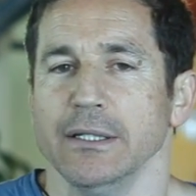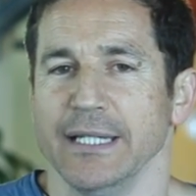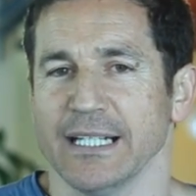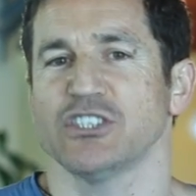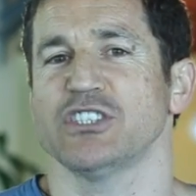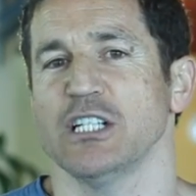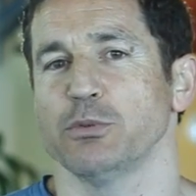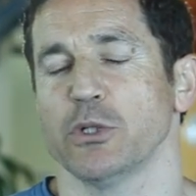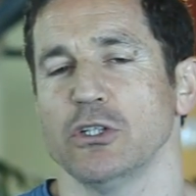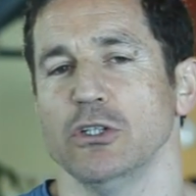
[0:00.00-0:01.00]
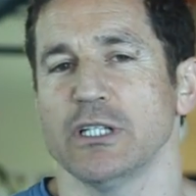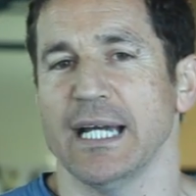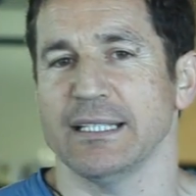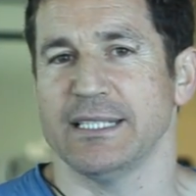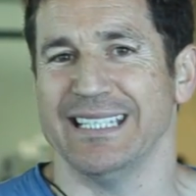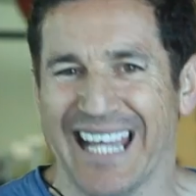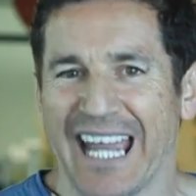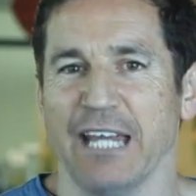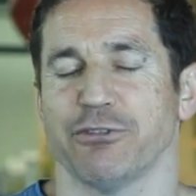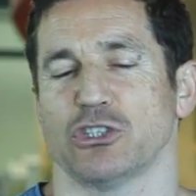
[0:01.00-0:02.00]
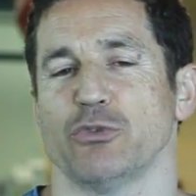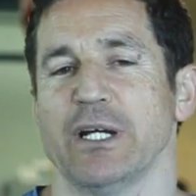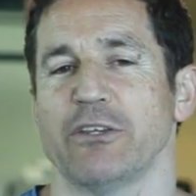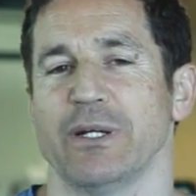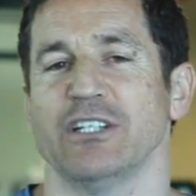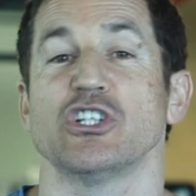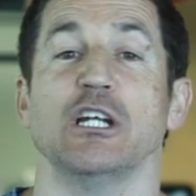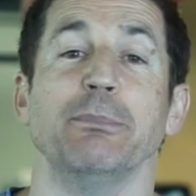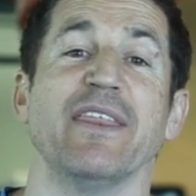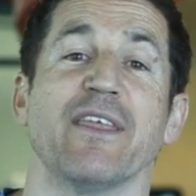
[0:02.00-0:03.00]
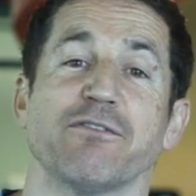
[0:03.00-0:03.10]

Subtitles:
The exercise we're going to look at today for strength training is going to be the